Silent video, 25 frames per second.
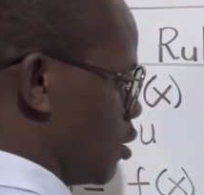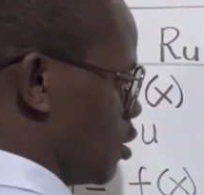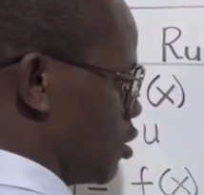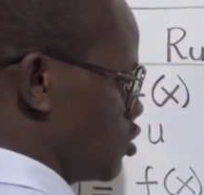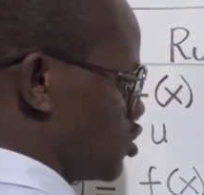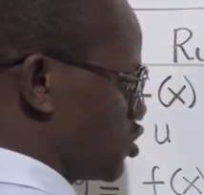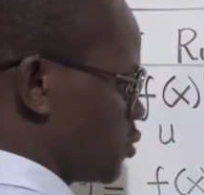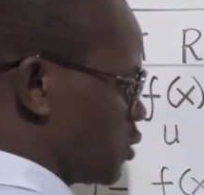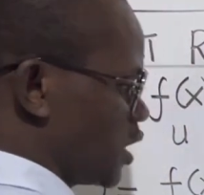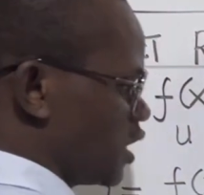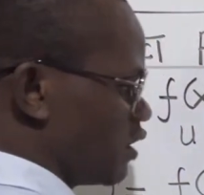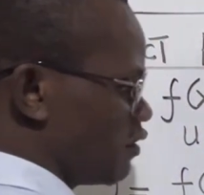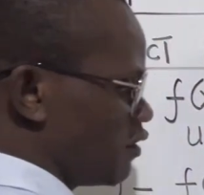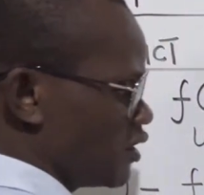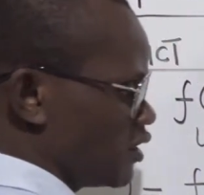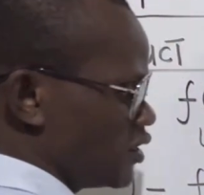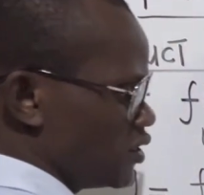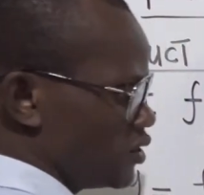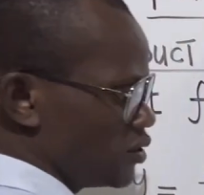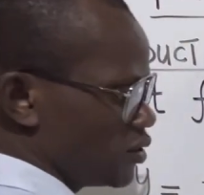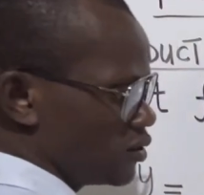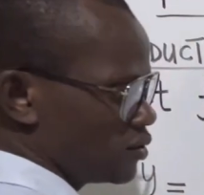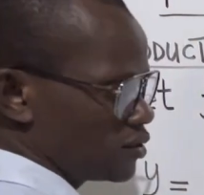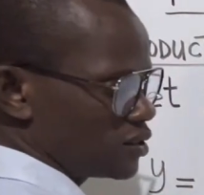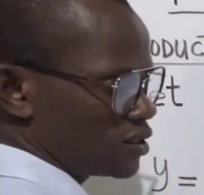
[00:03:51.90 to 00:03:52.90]
So whenever
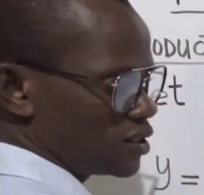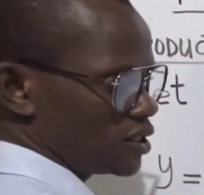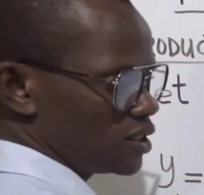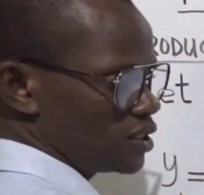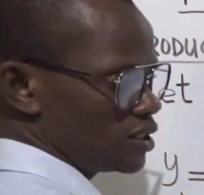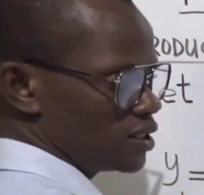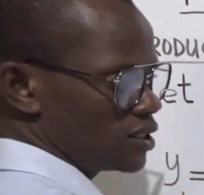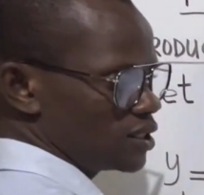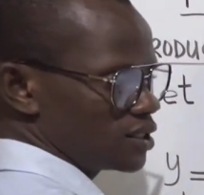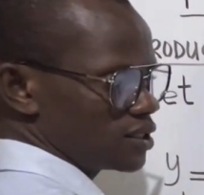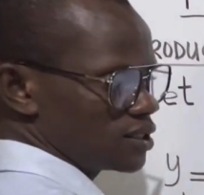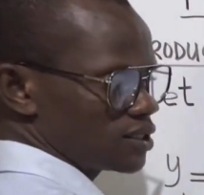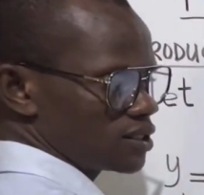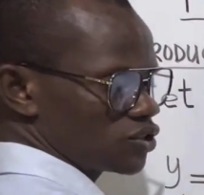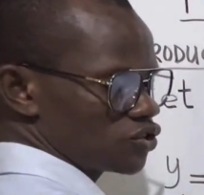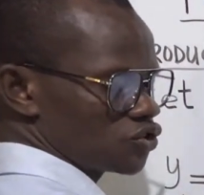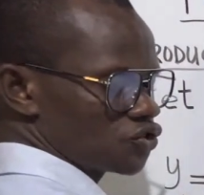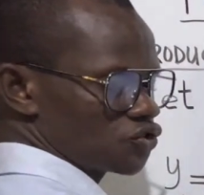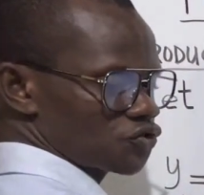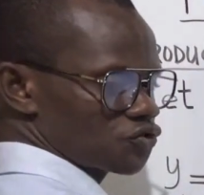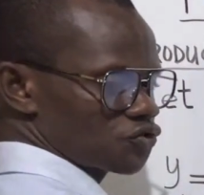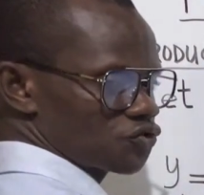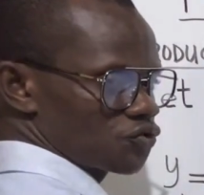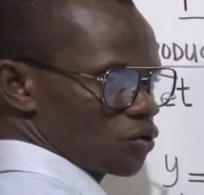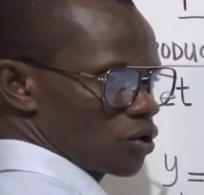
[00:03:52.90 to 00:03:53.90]
you don't see this
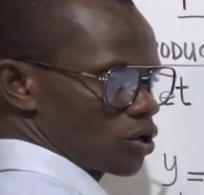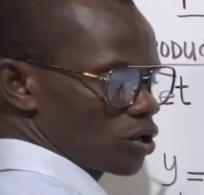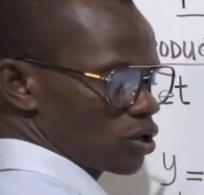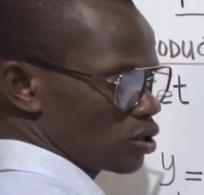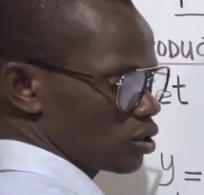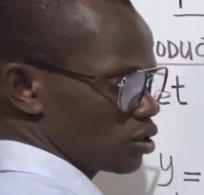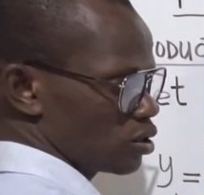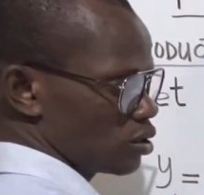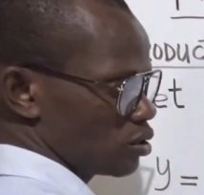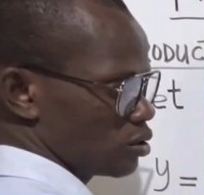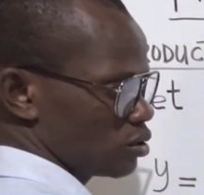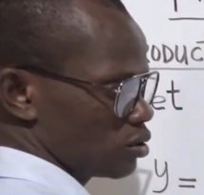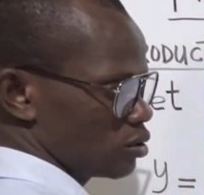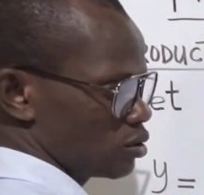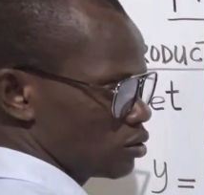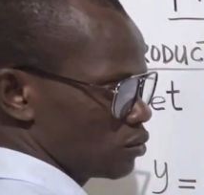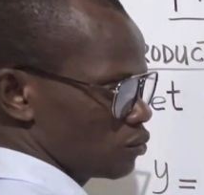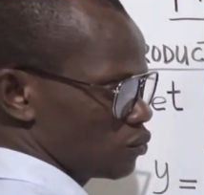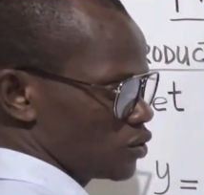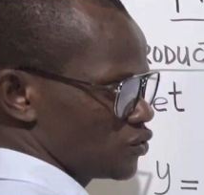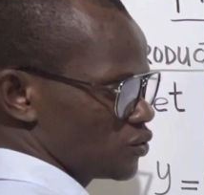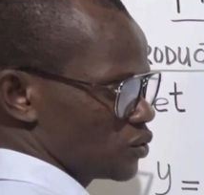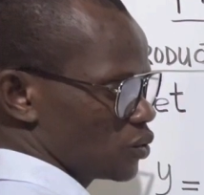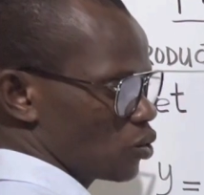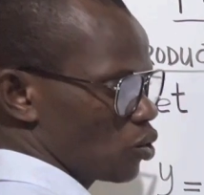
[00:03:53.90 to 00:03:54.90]
stroke,
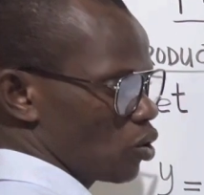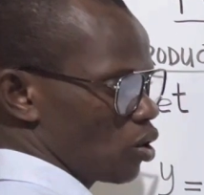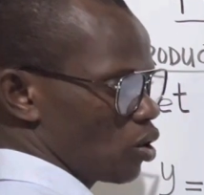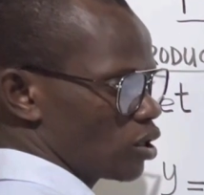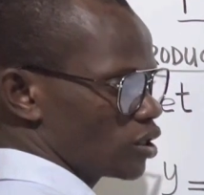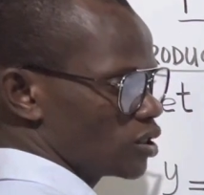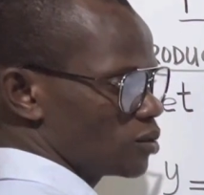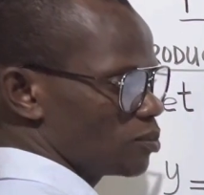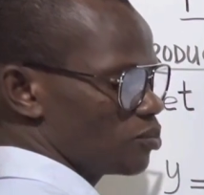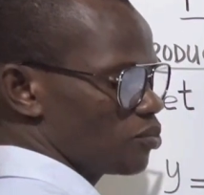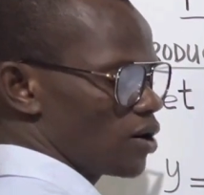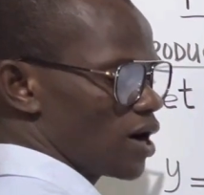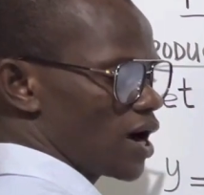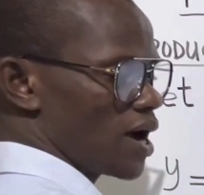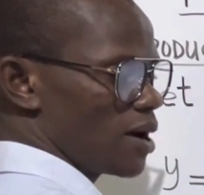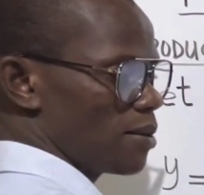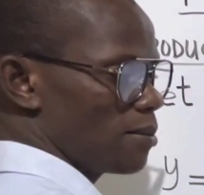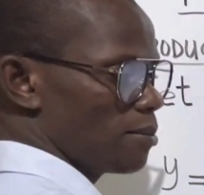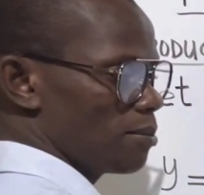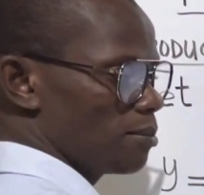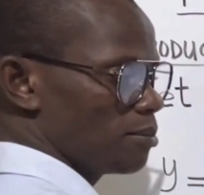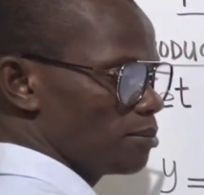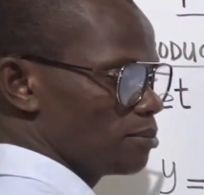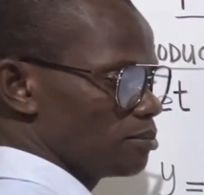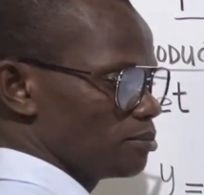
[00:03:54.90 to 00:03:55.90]
which we call the
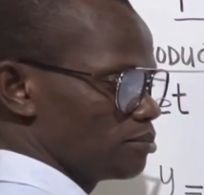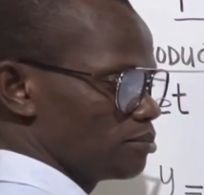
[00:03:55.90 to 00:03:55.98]
prime,